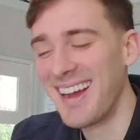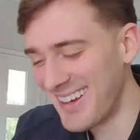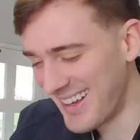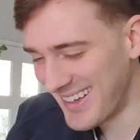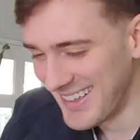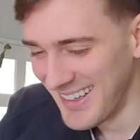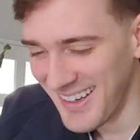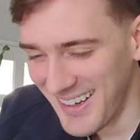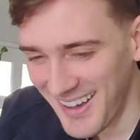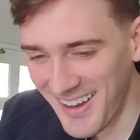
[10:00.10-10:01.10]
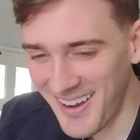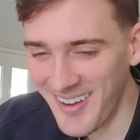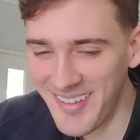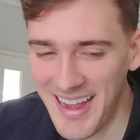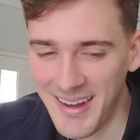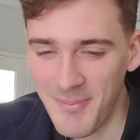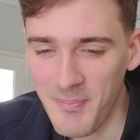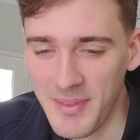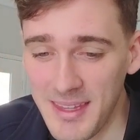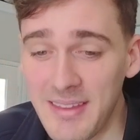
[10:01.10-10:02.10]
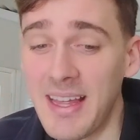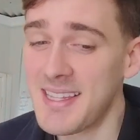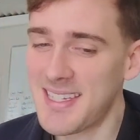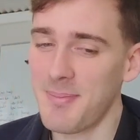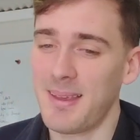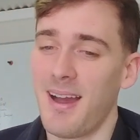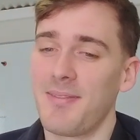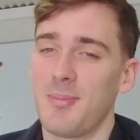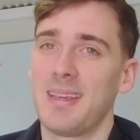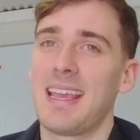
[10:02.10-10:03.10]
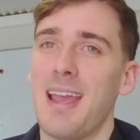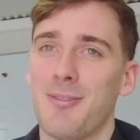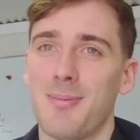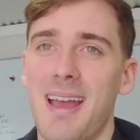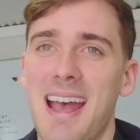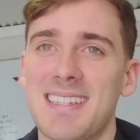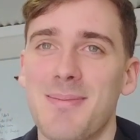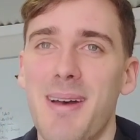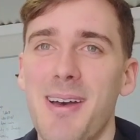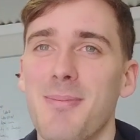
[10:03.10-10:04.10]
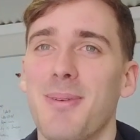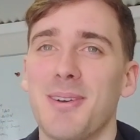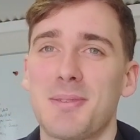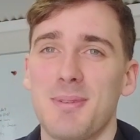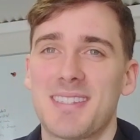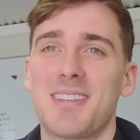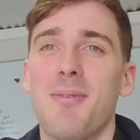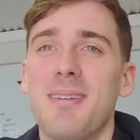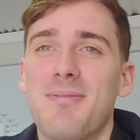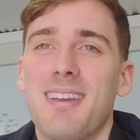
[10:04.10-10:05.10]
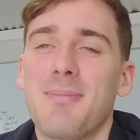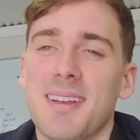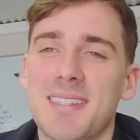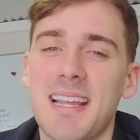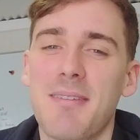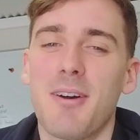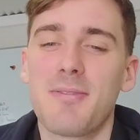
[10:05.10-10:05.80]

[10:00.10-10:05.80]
No. Oh, man. Yeah, that's something I have to be careful about as a male boss with so many female staff.